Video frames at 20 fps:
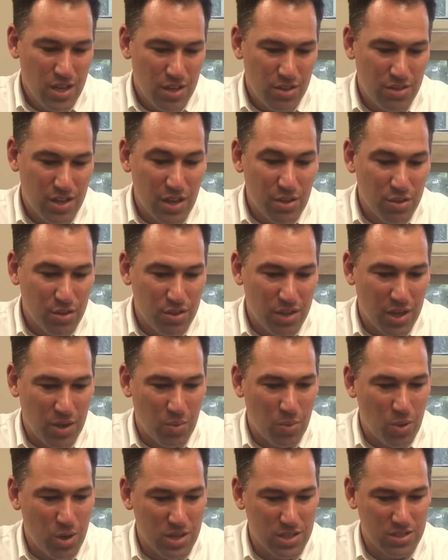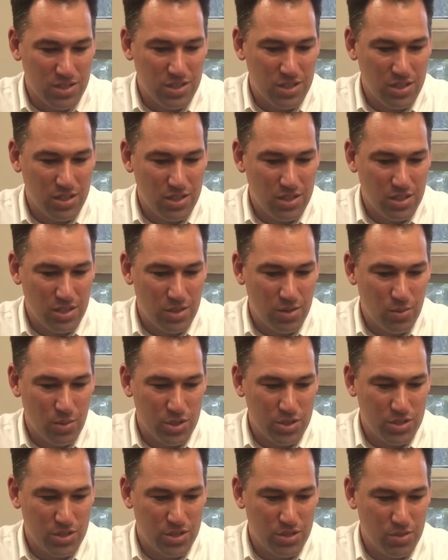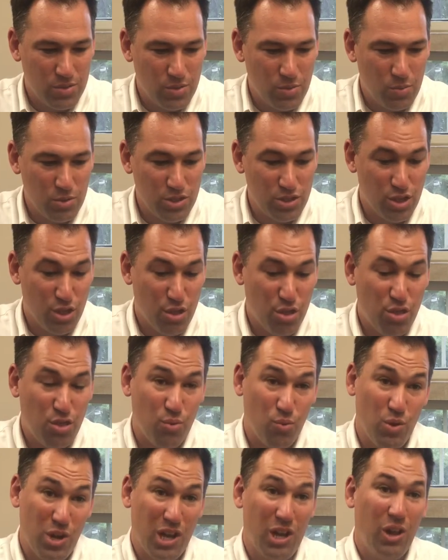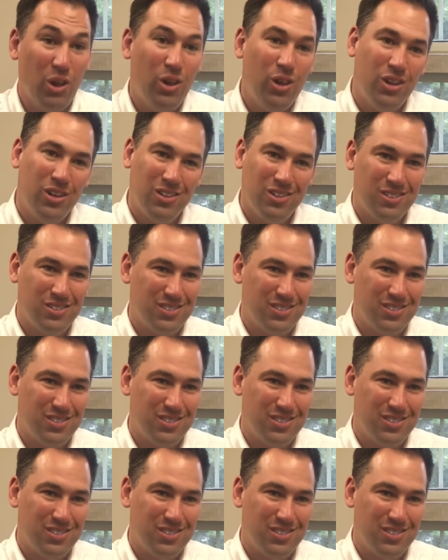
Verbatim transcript: The other thing was was was the thrill,